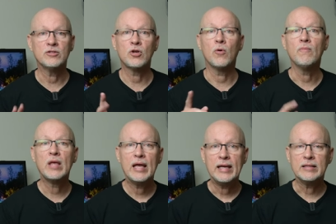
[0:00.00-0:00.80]
So
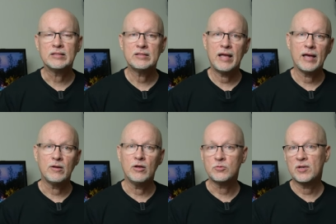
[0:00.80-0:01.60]

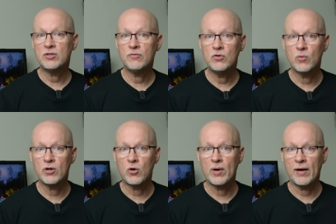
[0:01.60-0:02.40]
instead, especially if you want
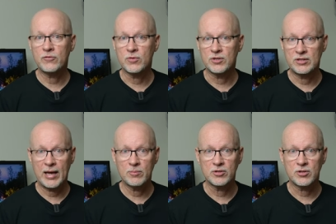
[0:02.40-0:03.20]
to go after
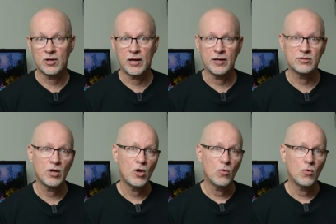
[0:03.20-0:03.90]
established clients,